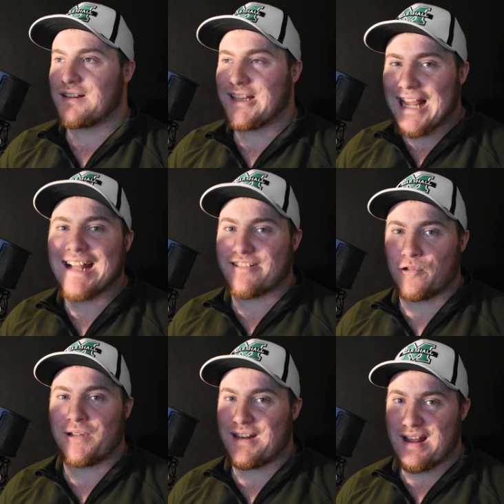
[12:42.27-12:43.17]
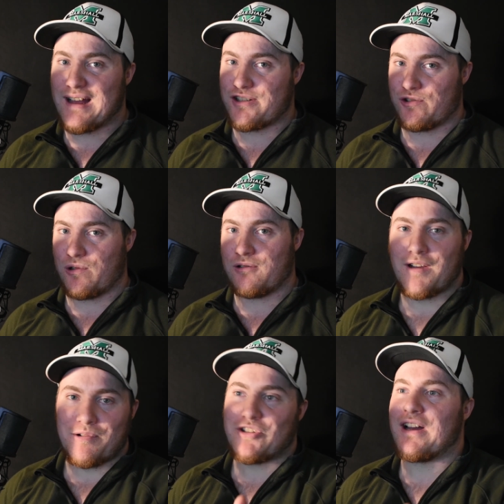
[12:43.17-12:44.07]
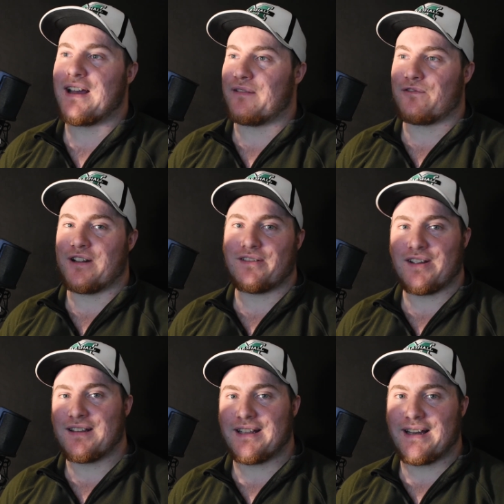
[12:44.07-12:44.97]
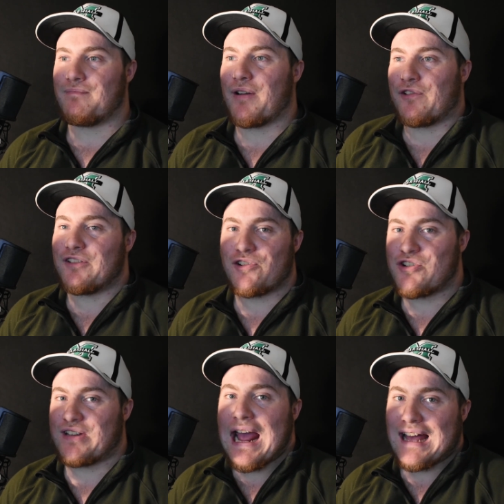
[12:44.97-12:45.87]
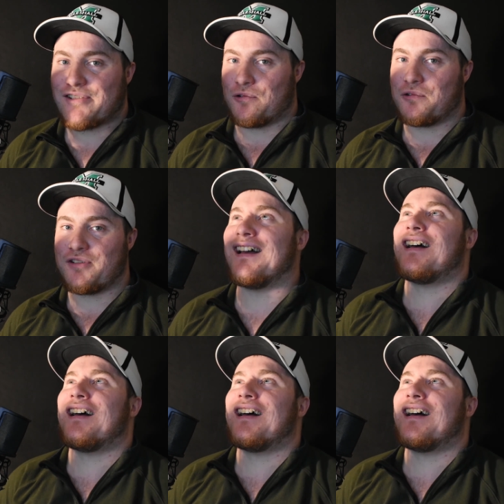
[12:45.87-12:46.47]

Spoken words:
That's only natural. I wish I had friends like that. My friends are just assholes.